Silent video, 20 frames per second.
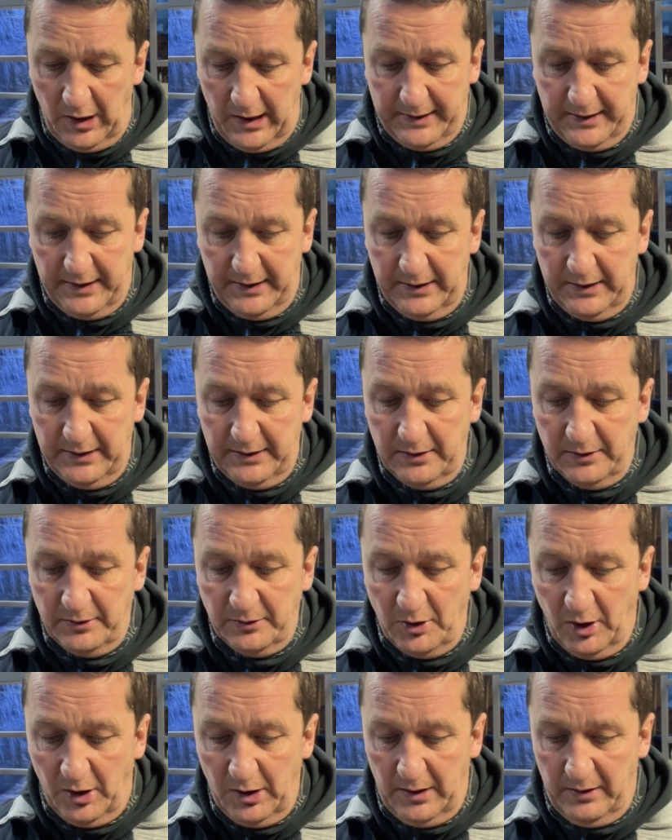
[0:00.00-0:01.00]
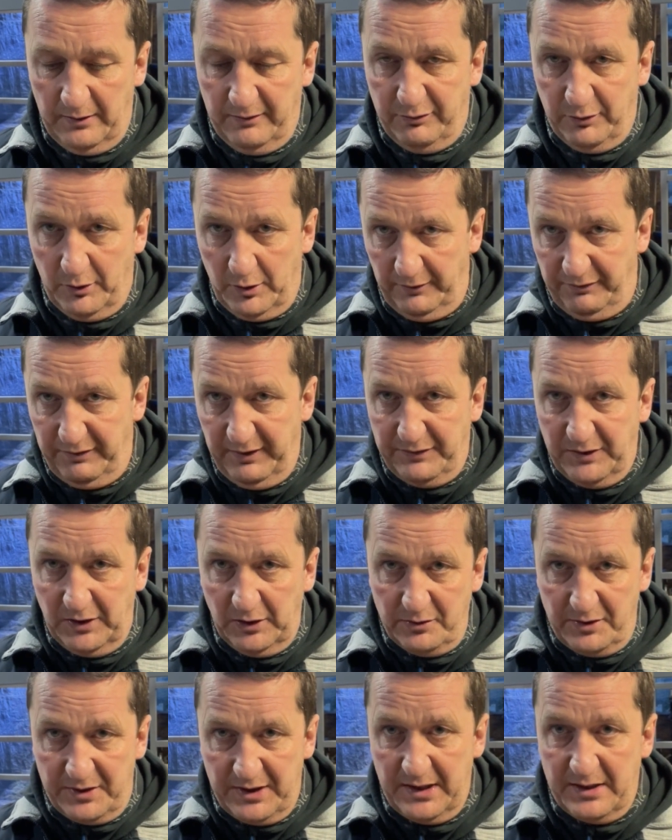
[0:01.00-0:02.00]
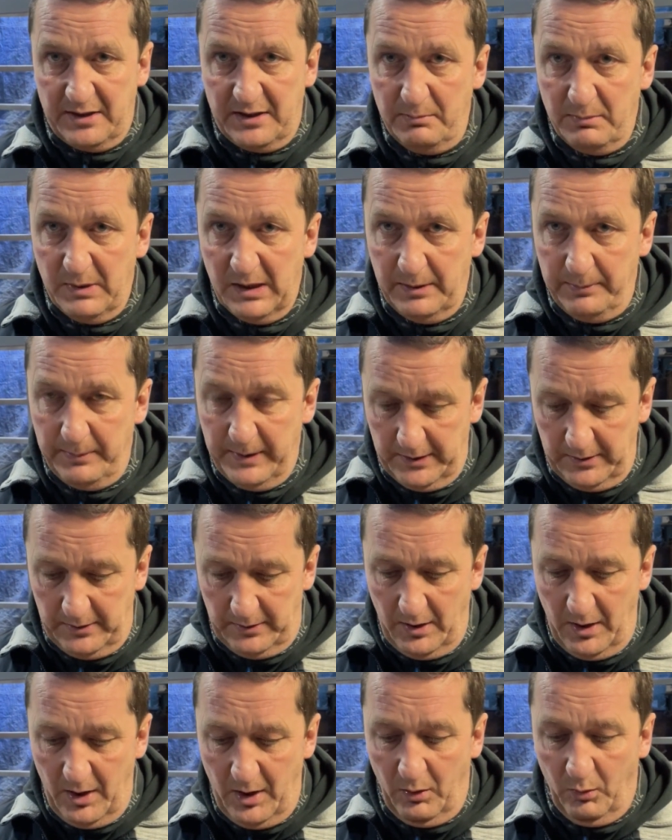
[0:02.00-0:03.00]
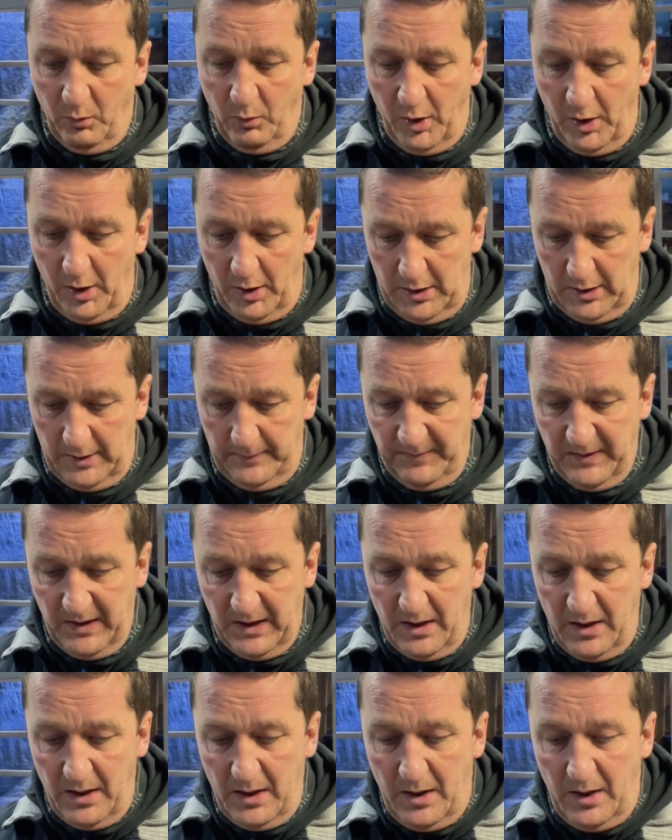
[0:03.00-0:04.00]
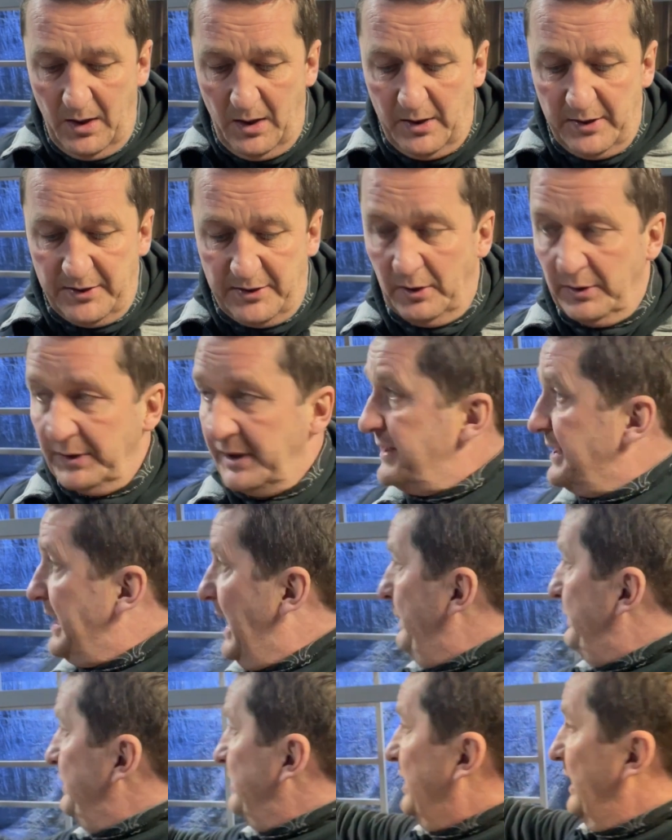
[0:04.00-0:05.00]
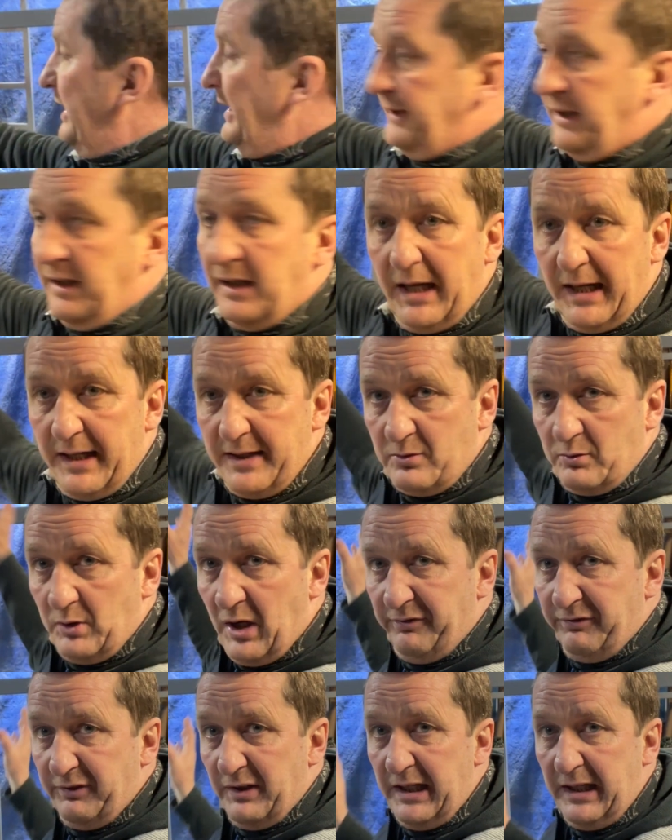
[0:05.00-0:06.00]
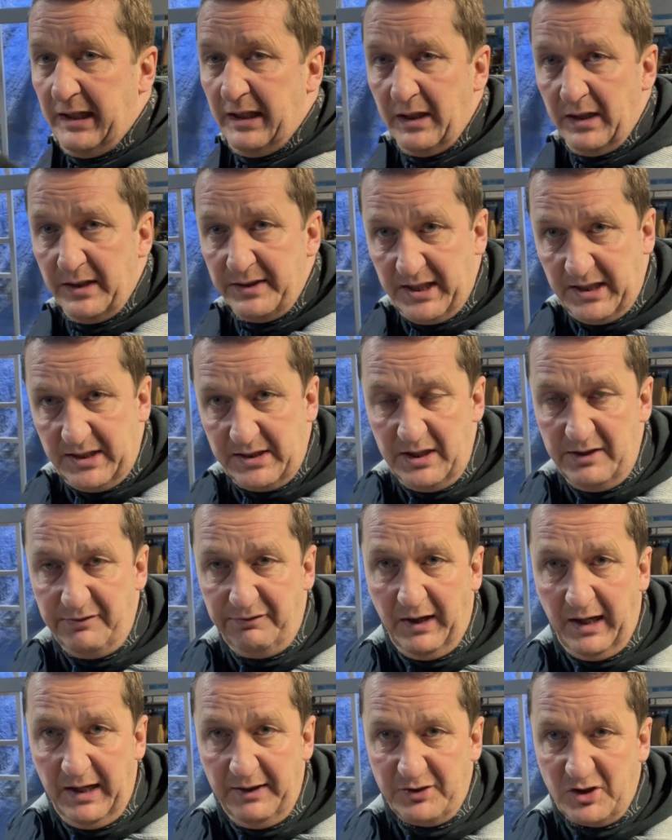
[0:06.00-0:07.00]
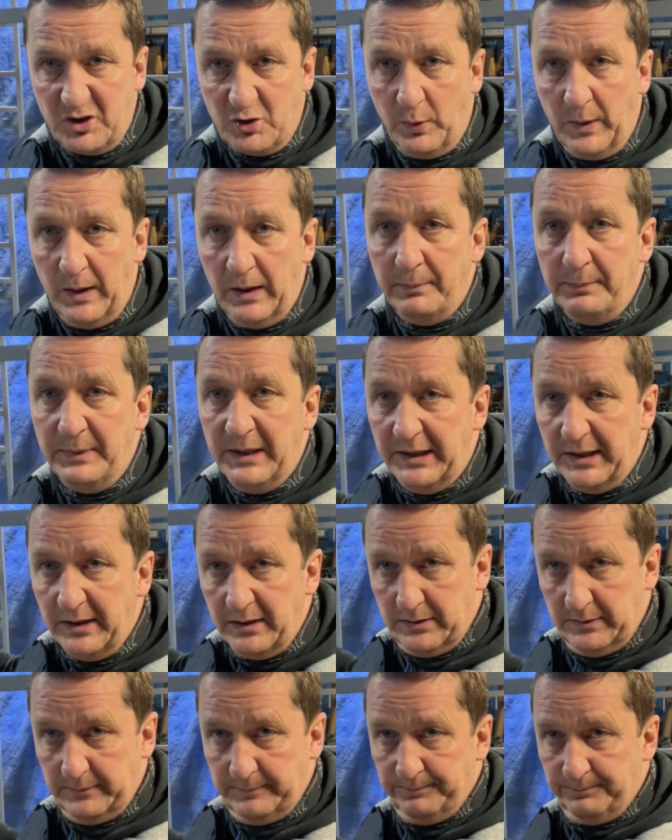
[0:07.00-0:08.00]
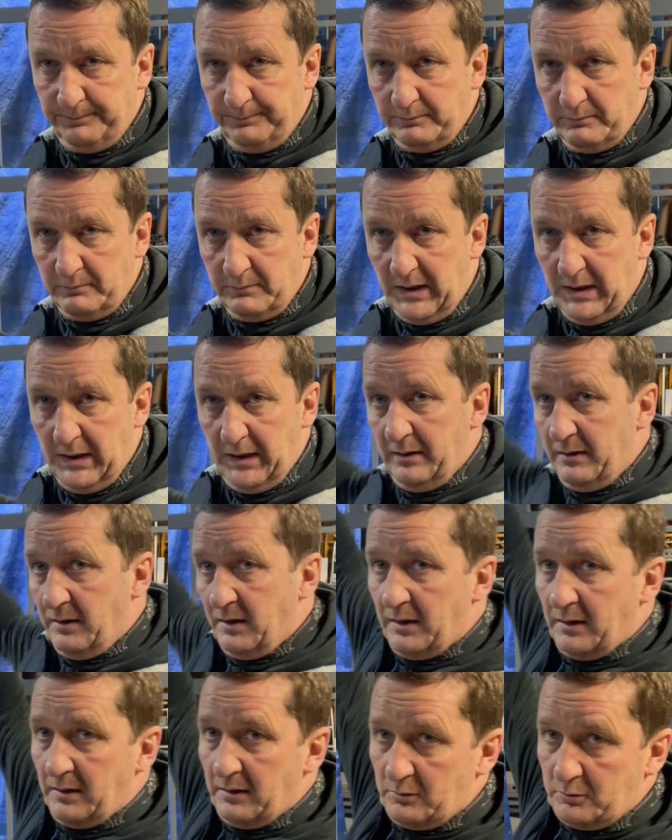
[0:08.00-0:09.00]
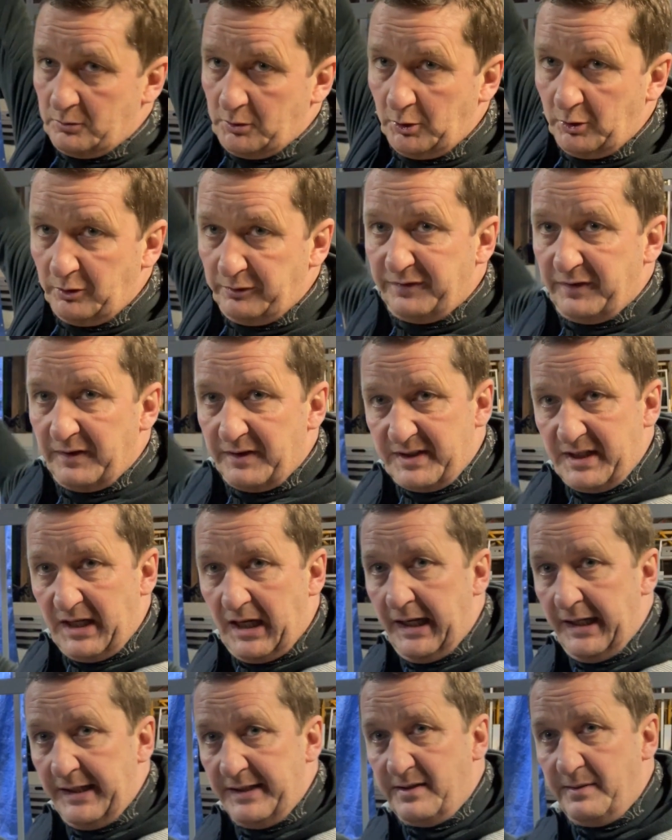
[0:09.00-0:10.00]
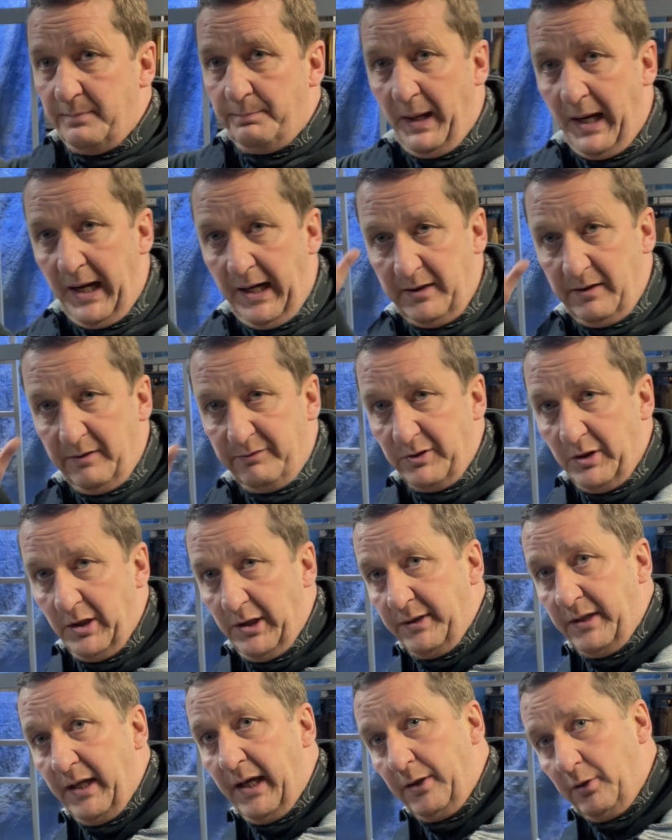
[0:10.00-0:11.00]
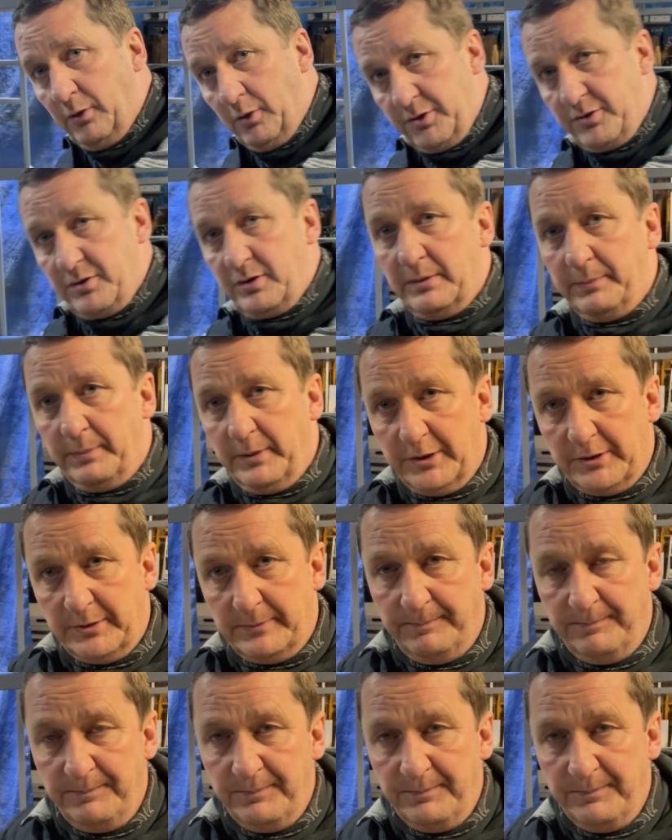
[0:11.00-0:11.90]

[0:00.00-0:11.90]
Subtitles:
Canadian dollar for a 50 to 60 millimeter wall. So this habitat has roughly 65 square meter. Yeah. Roof, sides, back, front, and also the bottom,